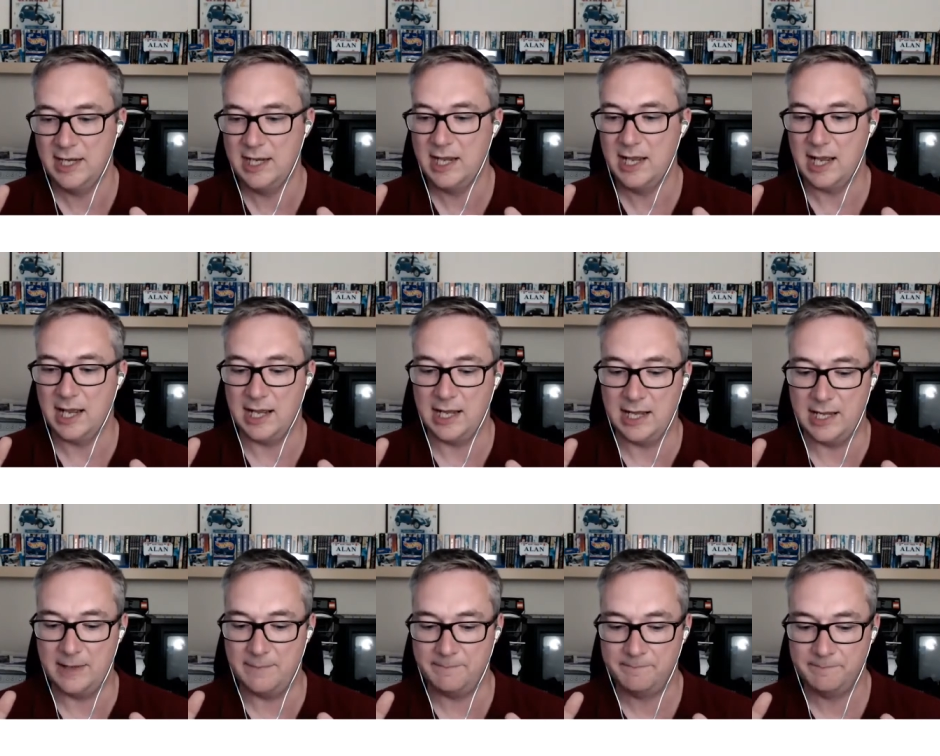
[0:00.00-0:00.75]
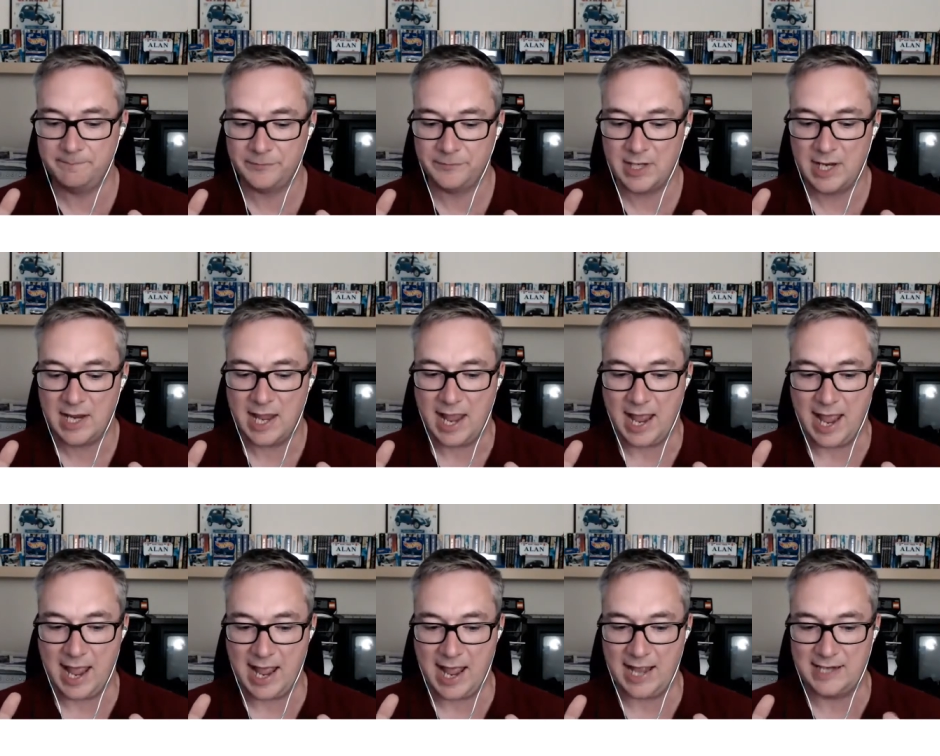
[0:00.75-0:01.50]

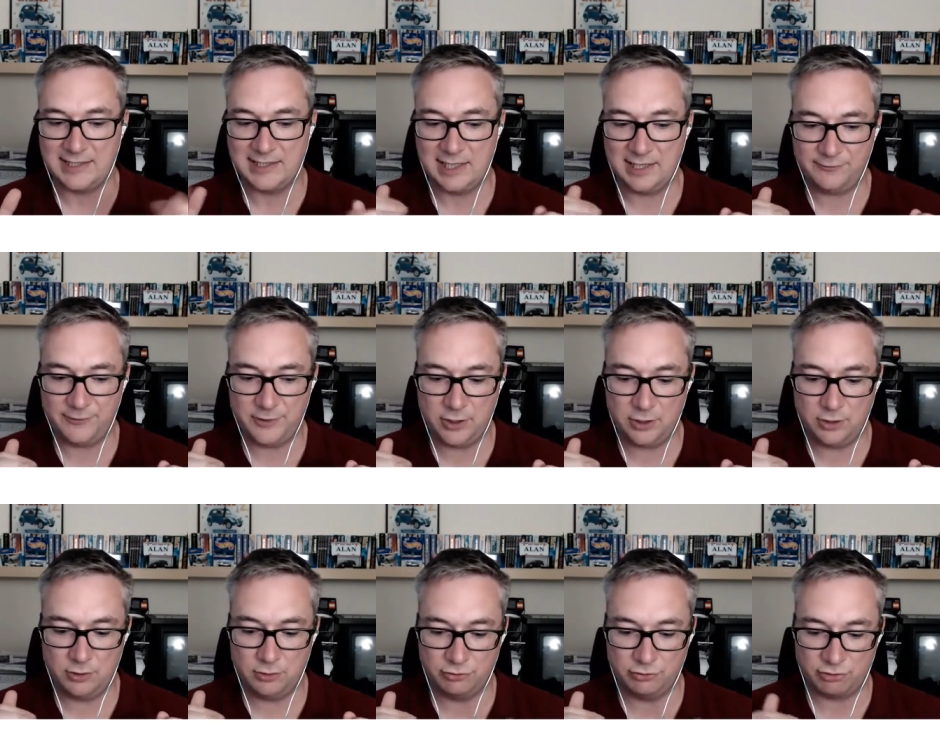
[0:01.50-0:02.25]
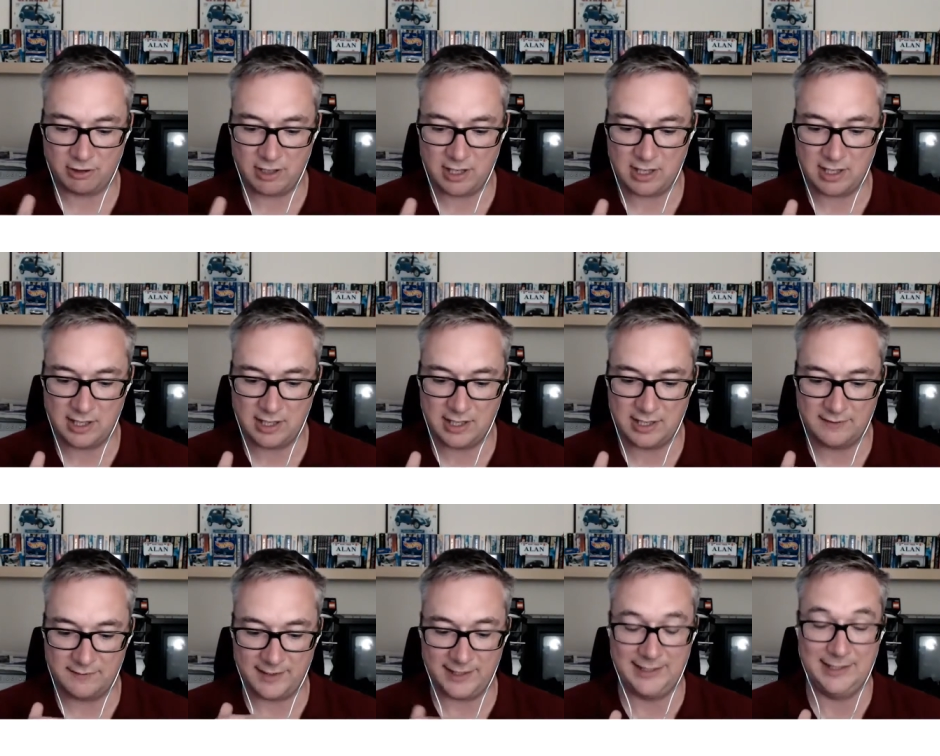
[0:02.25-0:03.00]
And if you
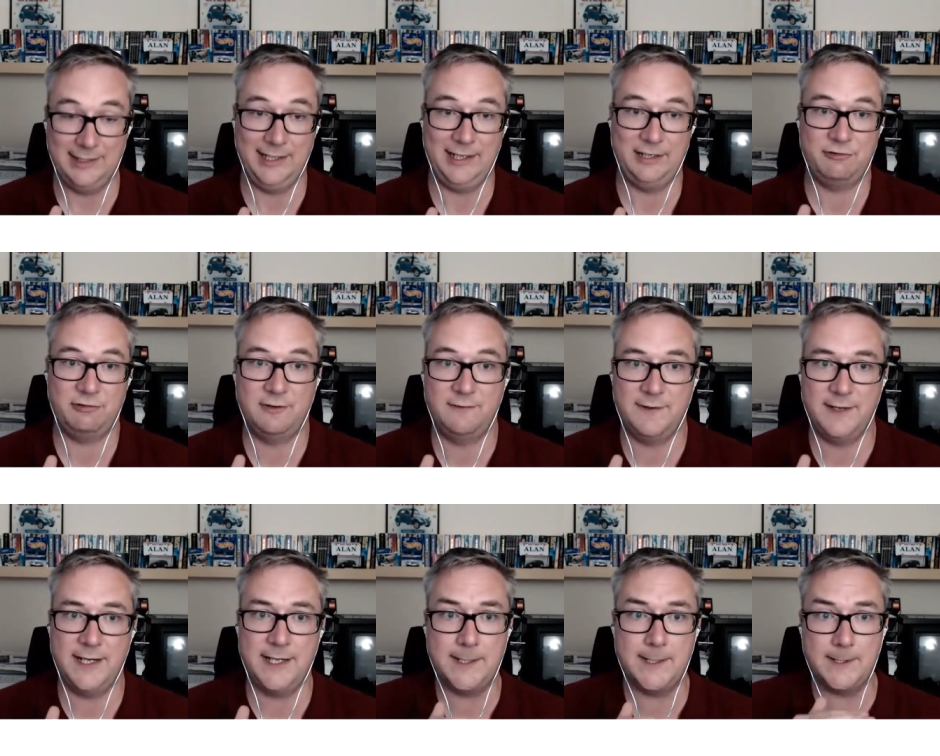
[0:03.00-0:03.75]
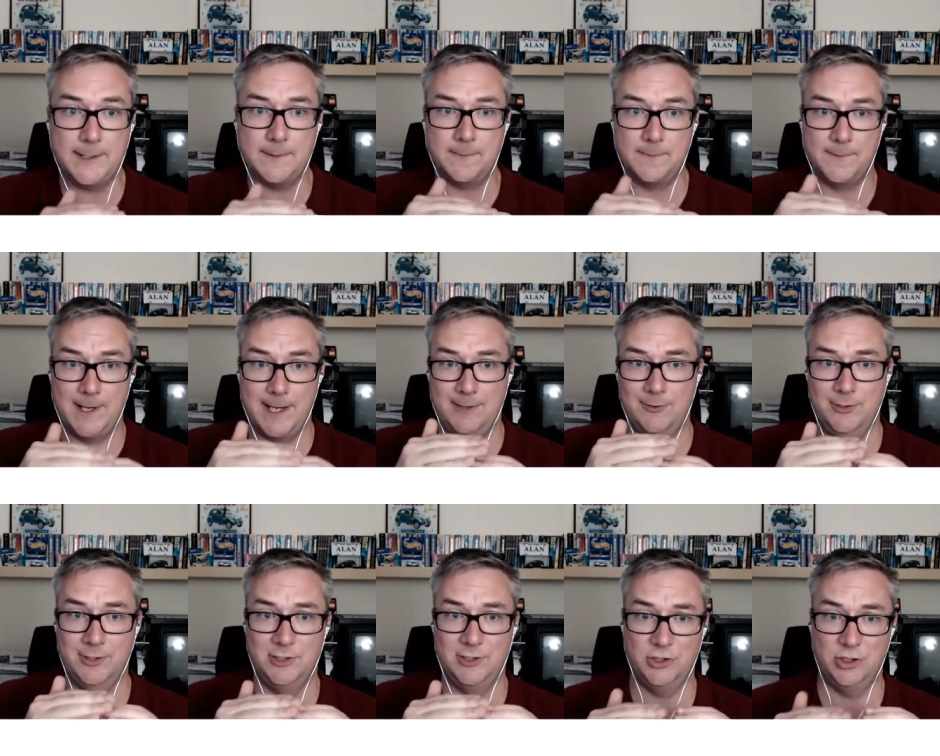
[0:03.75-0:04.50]
drive an electric vehicle, we're
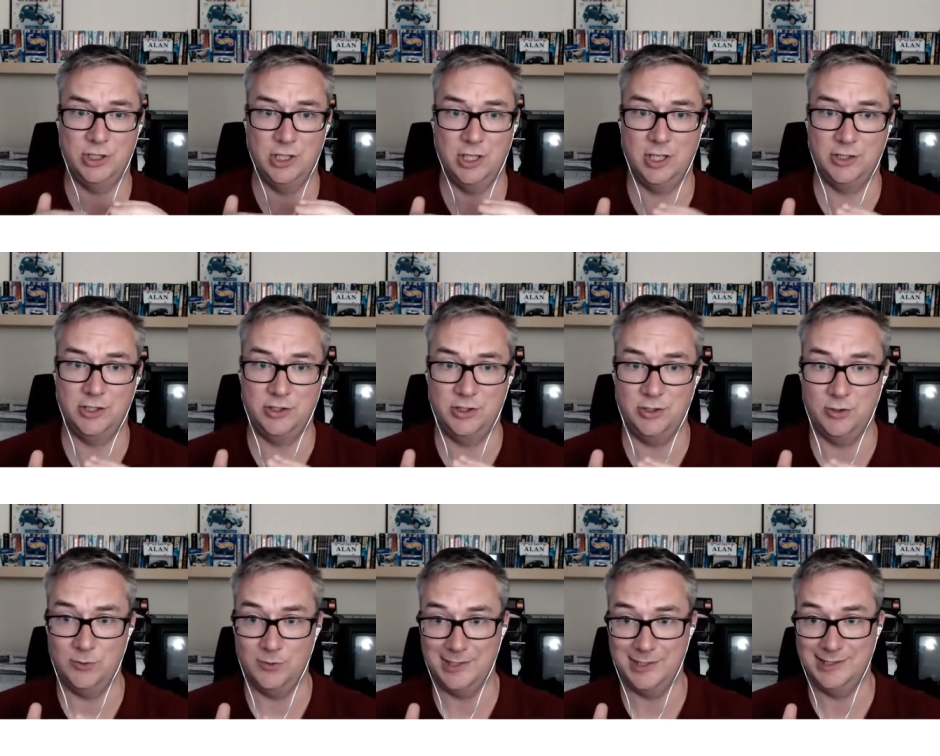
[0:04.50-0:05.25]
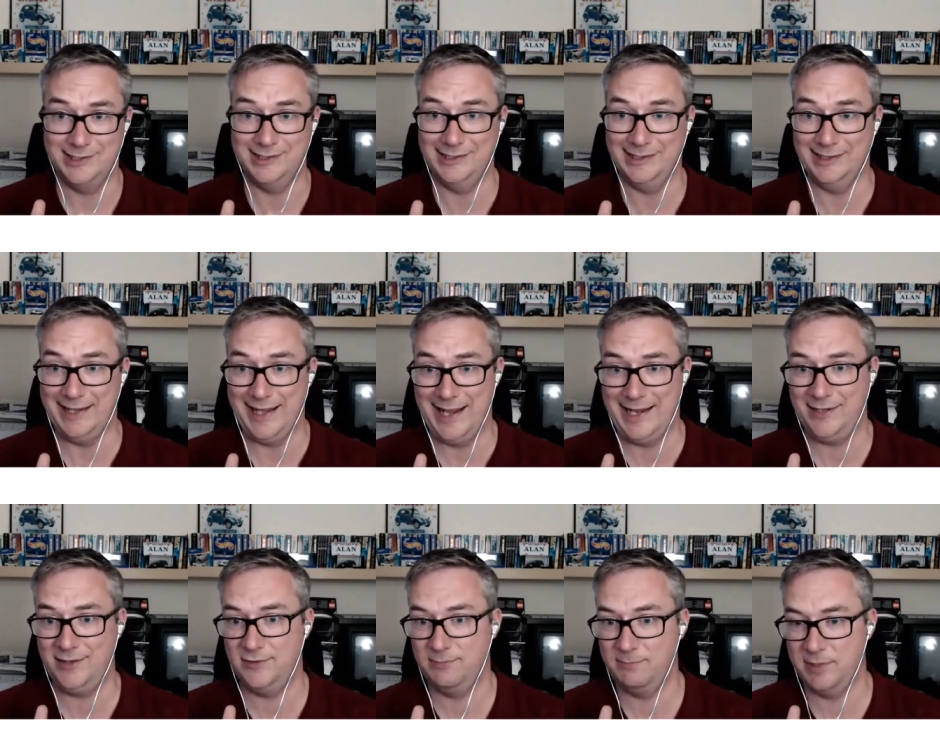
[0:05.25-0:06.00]
going to charge you
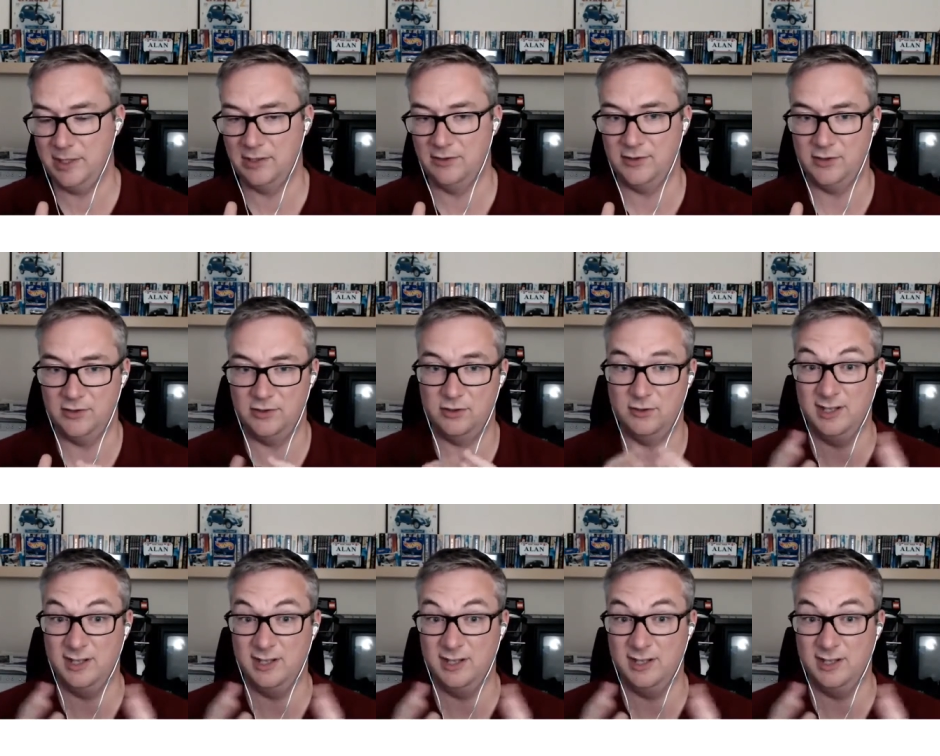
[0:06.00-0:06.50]
less because it's doing